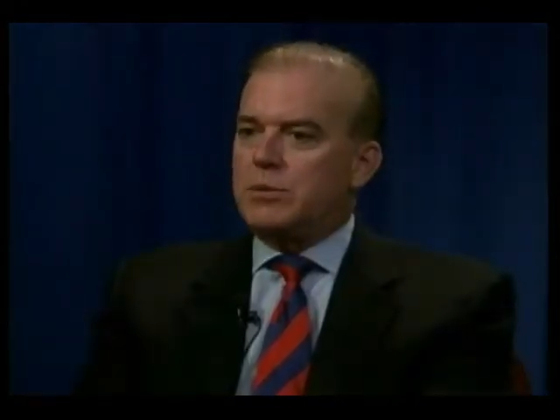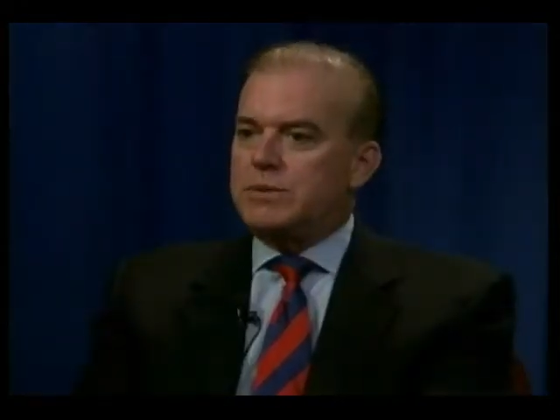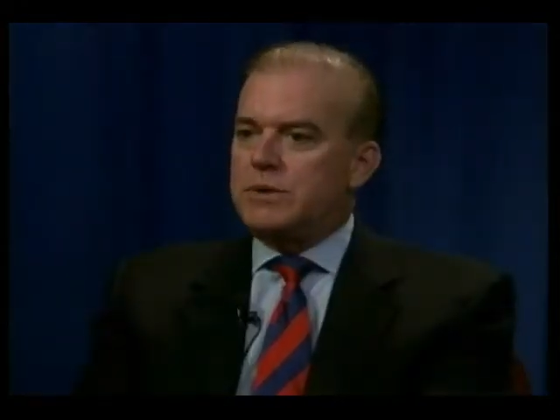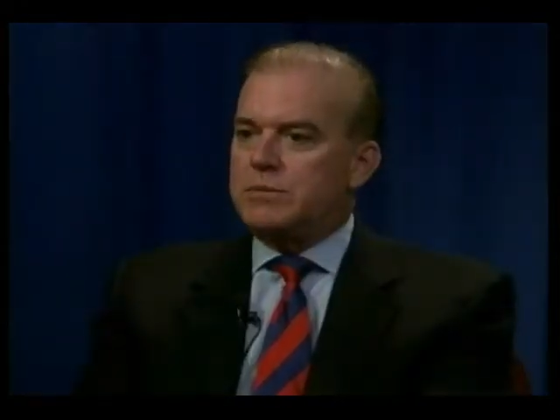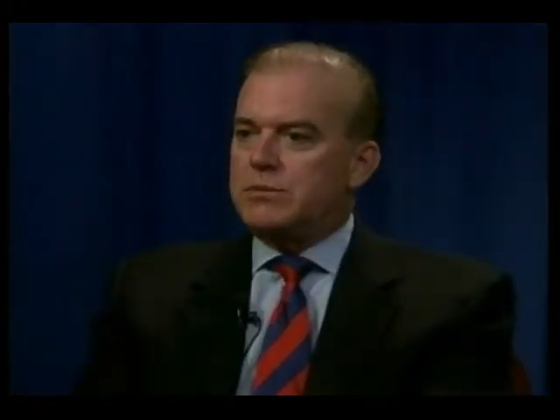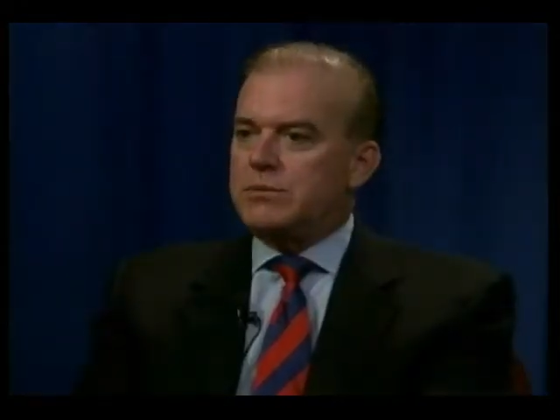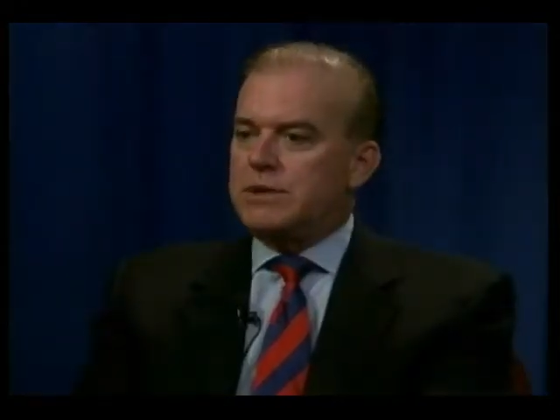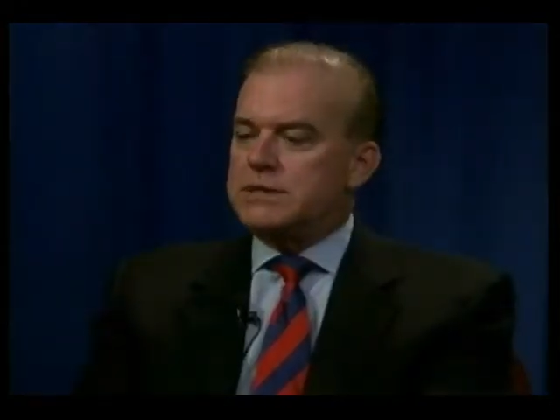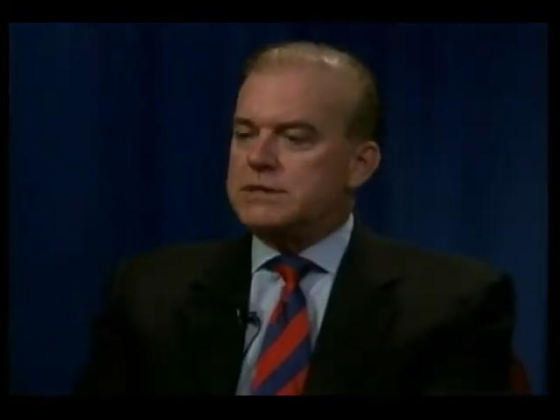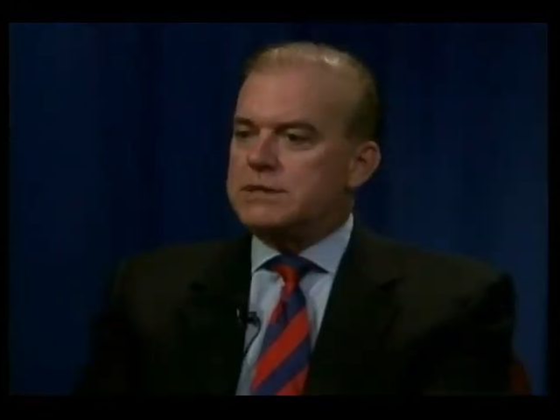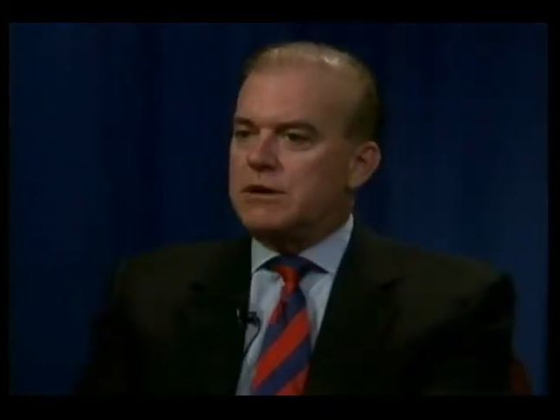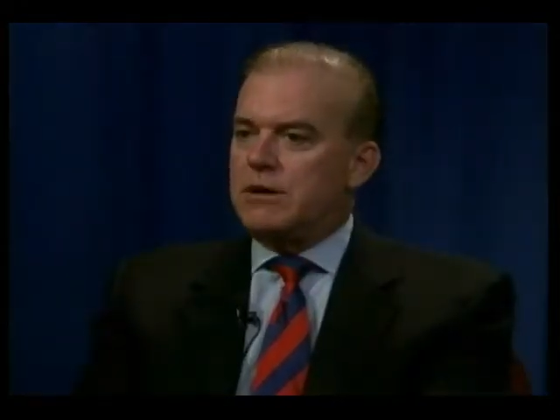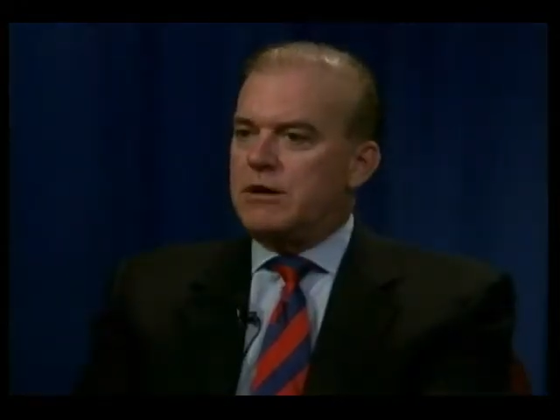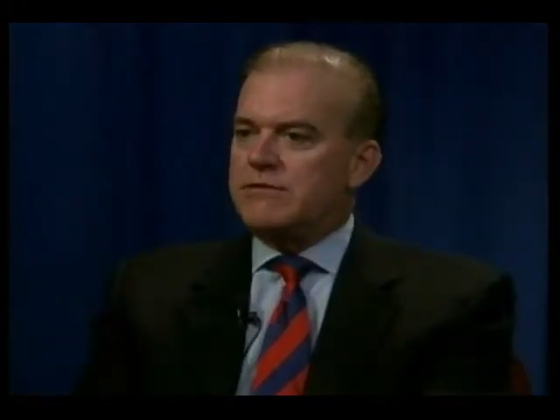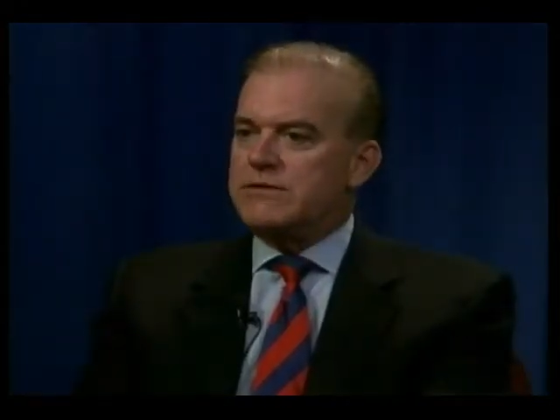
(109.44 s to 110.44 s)
people that
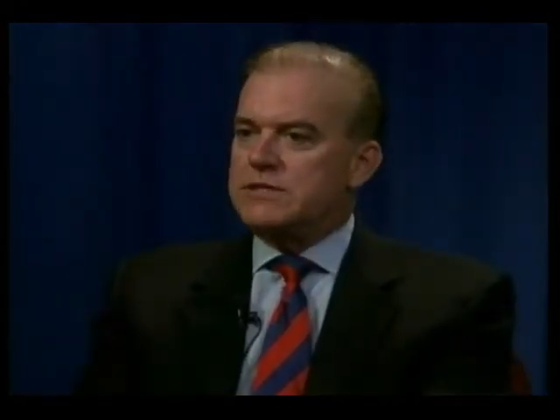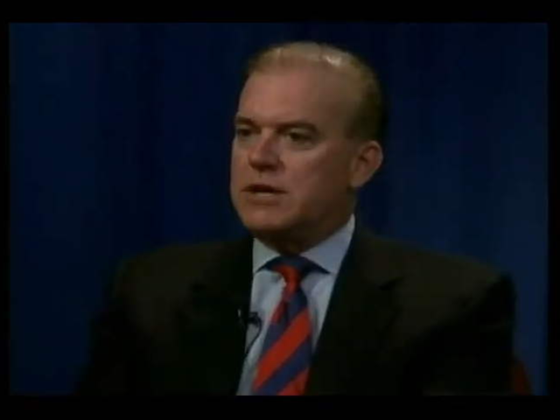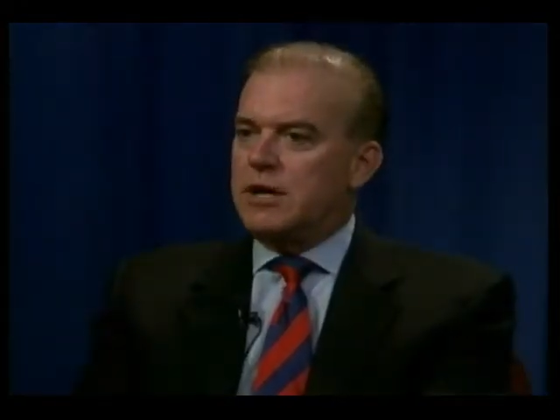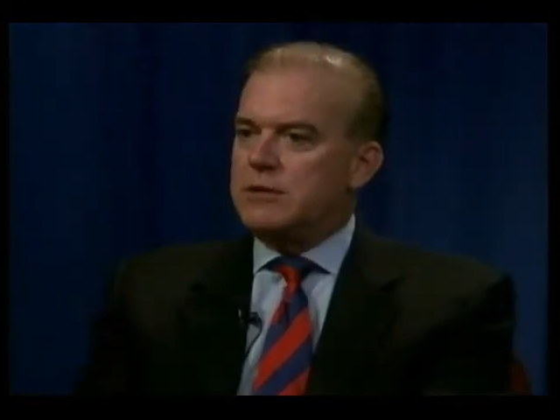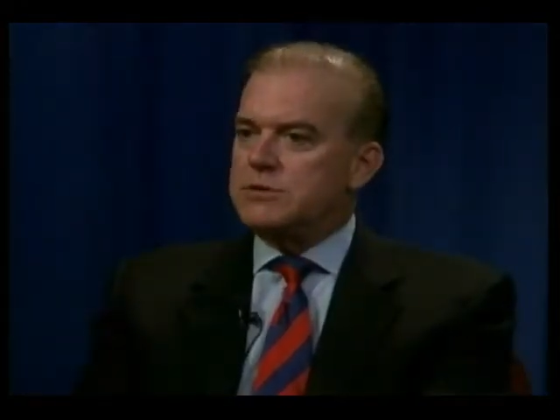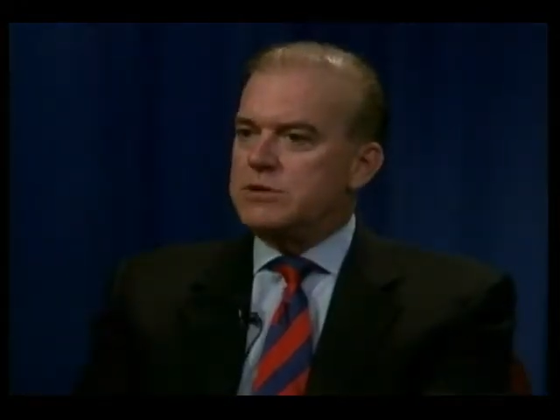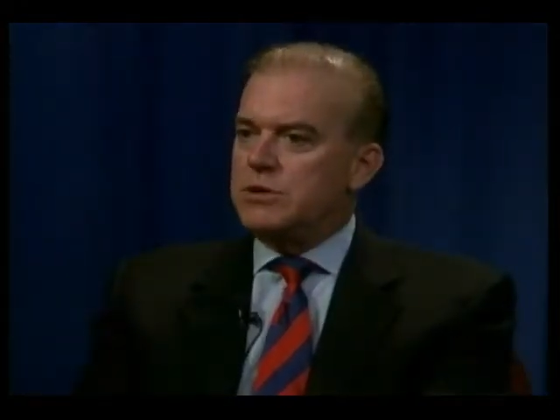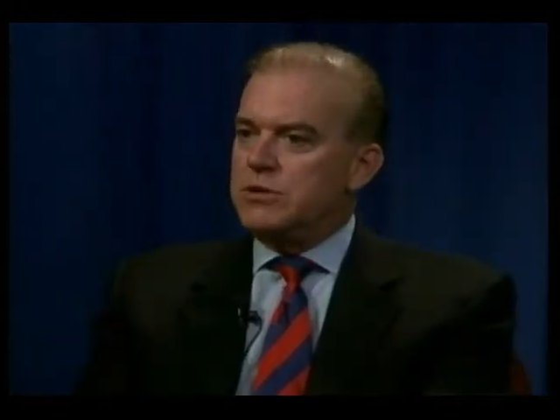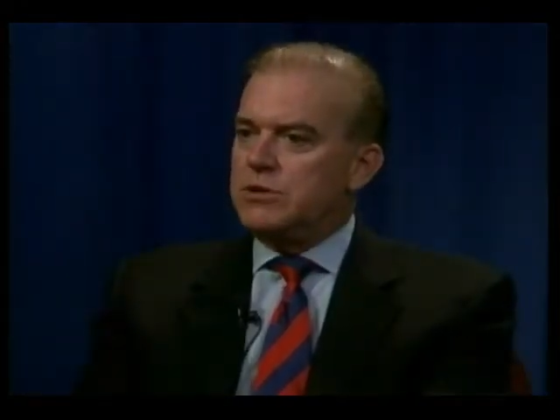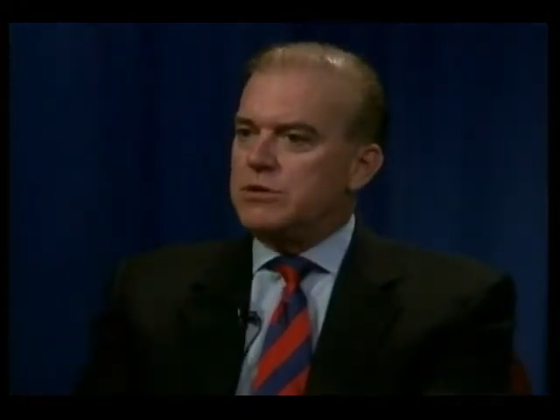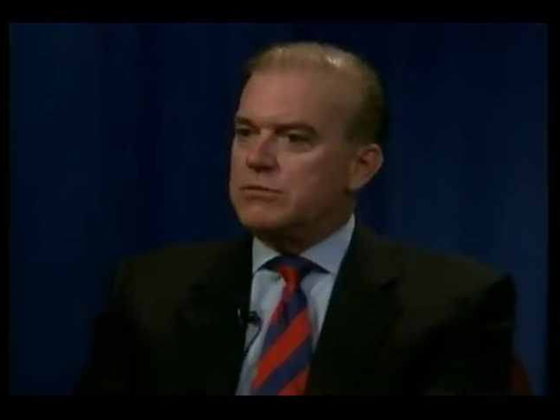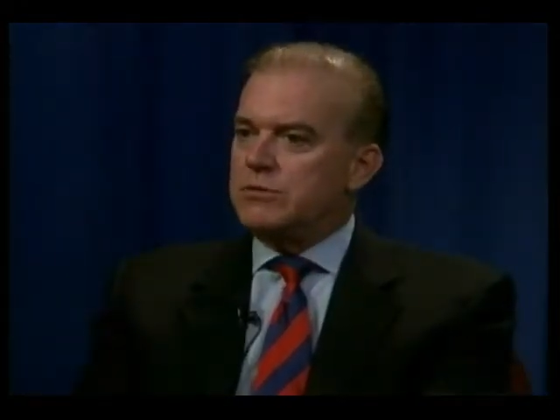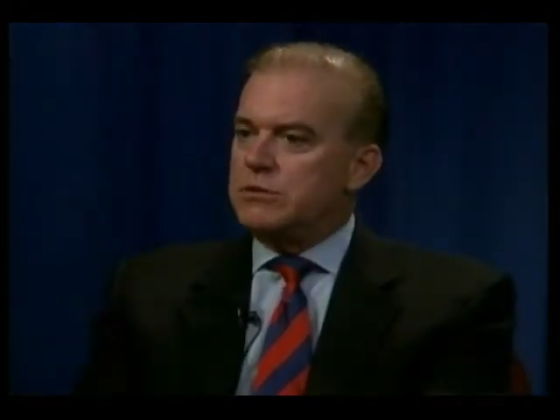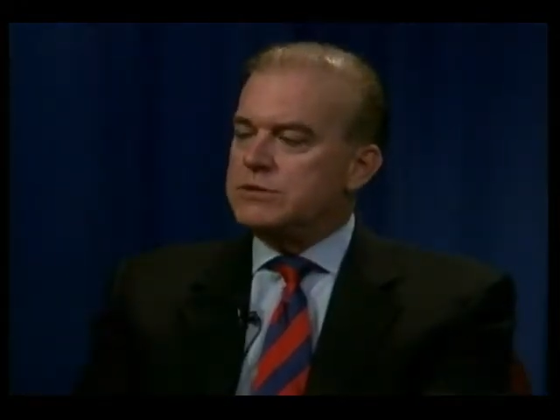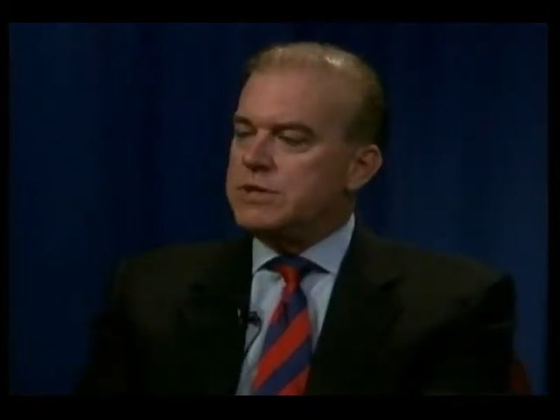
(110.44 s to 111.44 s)
oftentimes your
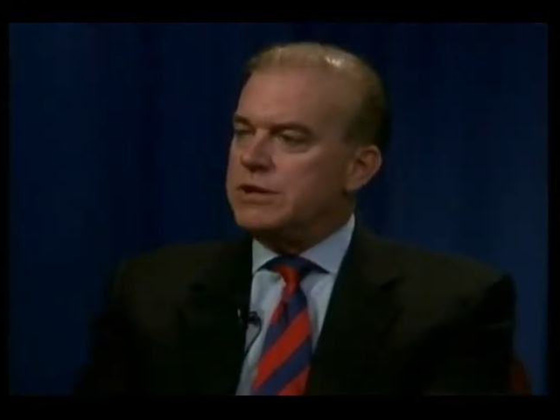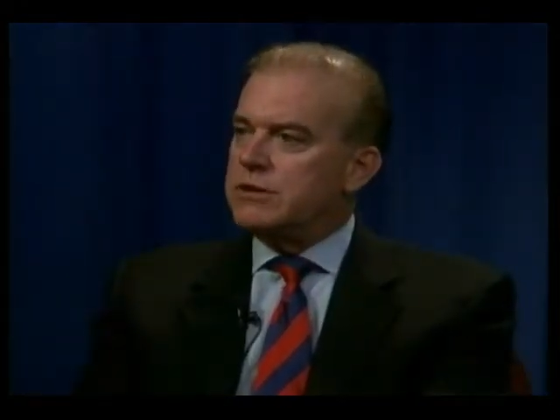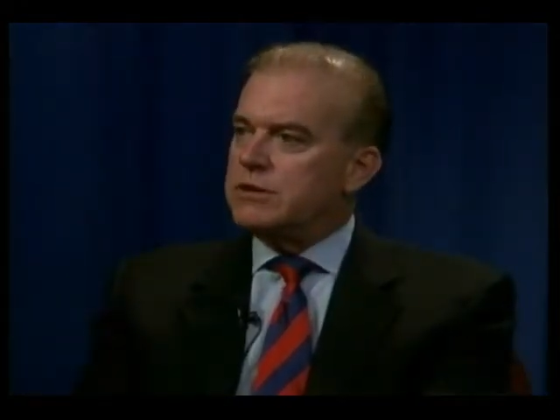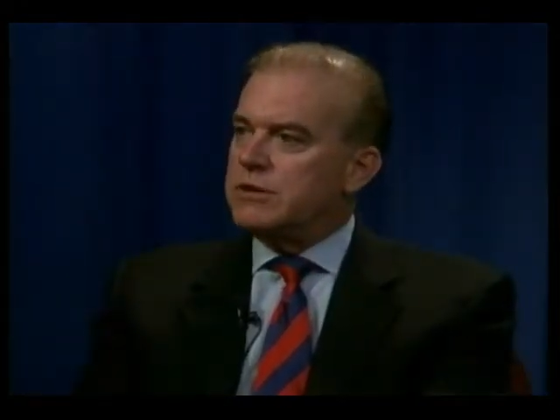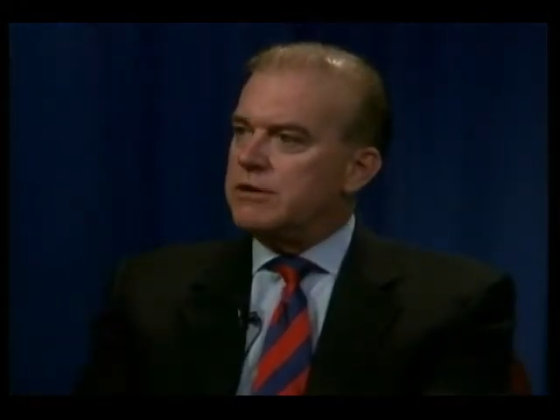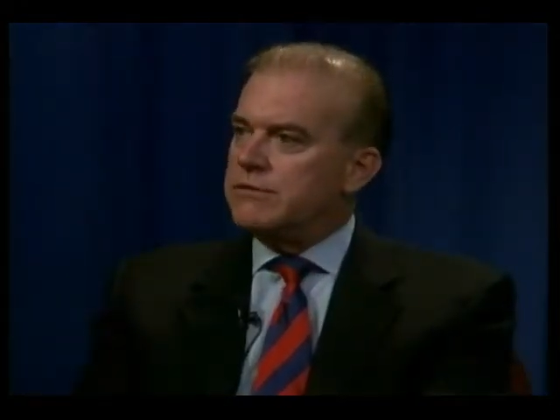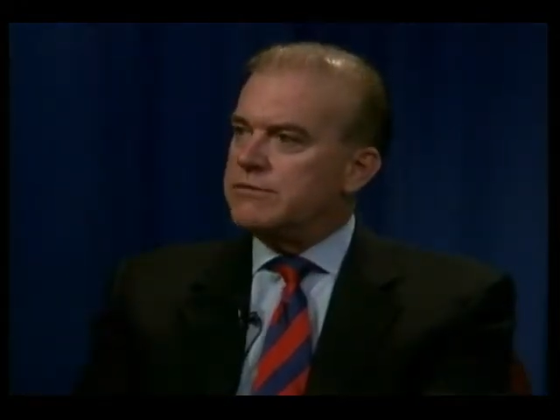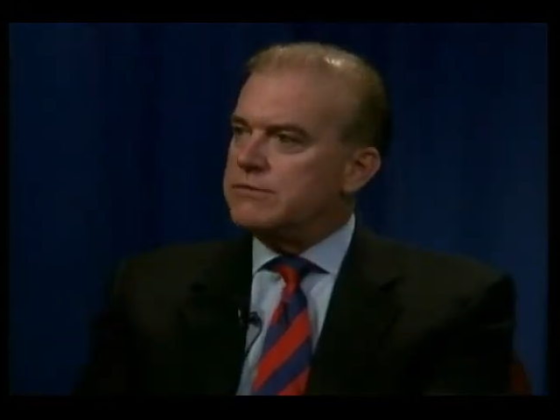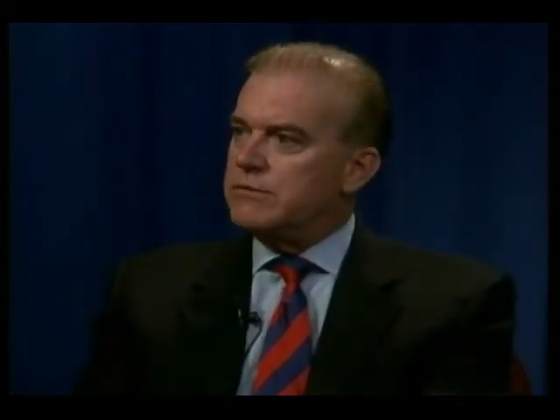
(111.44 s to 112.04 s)
rotator cuff,